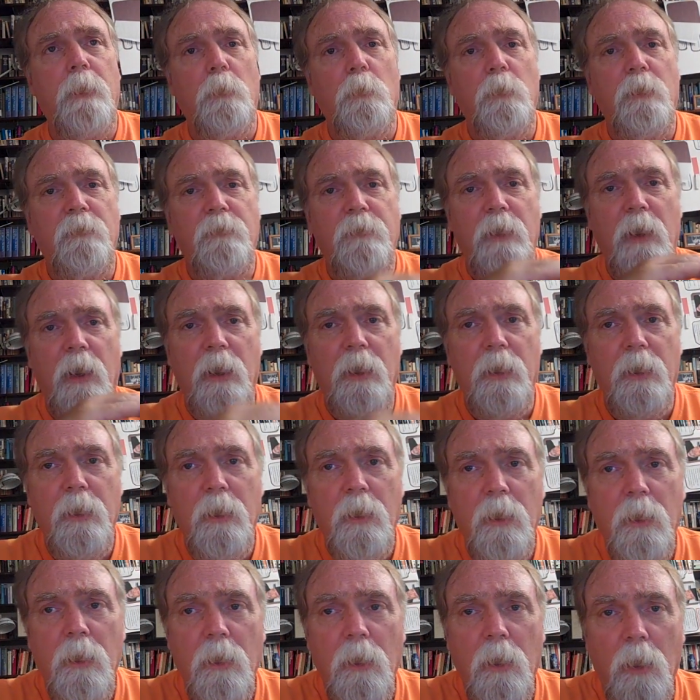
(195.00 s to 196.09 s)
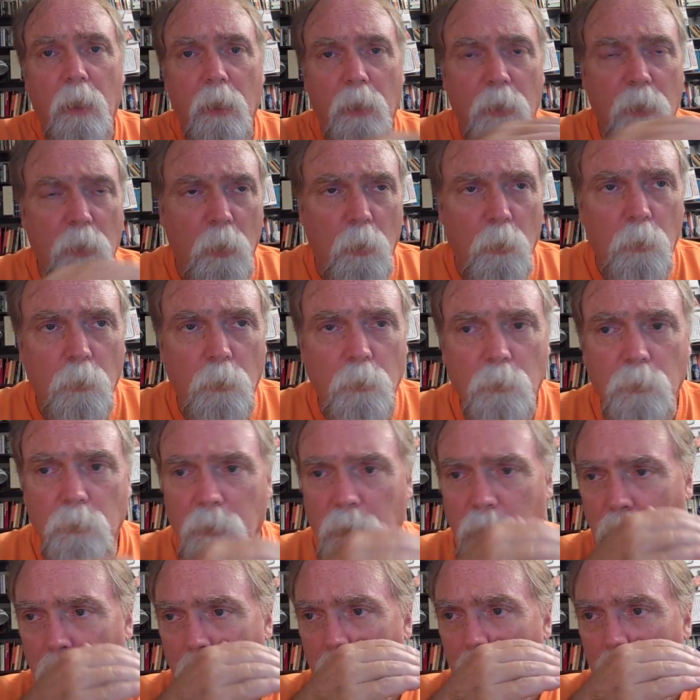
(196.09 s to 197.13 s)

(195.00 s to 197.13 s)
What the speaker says: We've got a goal.